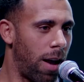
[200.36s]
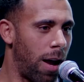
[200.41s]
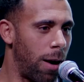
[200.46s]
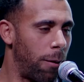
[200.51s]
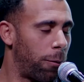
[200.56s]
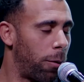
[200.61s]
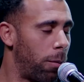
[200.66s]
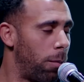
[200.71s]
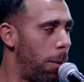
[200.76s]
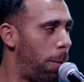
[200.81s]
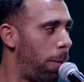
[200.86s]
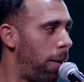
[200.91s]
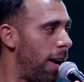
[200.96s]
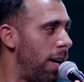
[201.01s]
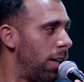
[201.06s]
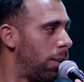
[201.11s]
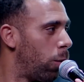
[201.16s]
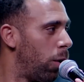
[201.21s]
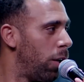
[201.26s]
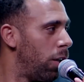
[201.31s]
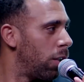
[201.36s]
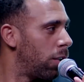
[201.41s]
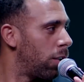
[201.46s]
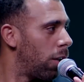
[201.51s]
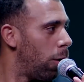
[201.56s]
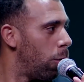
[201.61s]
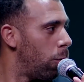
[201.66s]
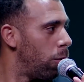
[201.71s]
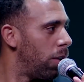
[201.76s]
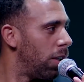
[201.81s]
from a place where you're
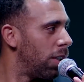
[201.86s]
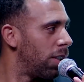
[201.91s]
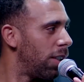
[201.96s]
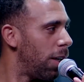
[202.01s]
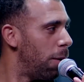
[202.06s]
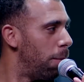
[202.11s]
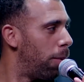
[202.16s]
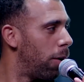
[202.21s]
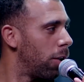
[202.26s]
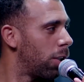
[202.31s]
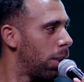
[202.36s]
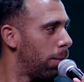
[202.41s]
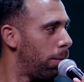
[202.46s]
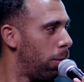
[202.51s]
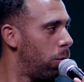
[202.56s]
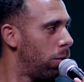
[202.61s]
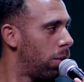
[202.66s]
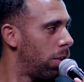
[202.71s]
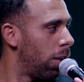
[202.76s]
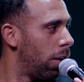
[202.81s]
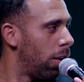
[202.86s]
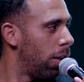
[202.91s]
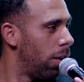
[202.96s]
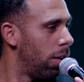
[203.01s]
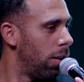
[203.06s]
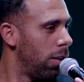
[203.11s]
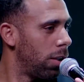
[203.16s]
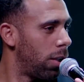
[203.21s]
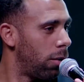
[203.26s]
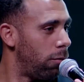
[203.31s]
told it's impossible to
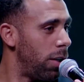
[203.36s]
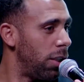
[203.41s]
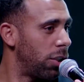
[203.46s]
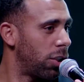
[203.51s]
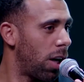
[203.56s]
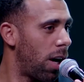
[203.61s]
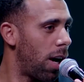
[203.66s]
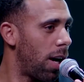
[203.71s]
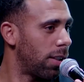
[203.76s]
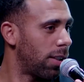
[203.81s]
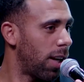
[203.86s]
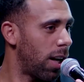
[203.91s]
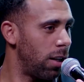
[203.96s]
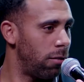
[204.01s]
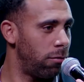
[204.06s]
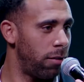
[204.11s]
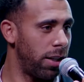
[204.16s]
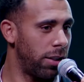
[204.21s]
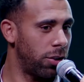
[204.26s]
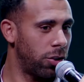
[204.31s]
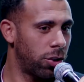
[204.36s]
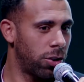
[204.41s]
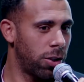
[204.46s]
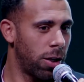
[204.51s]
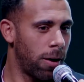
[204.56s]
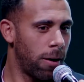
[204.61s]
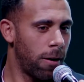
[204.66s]
reach the heights that he reached.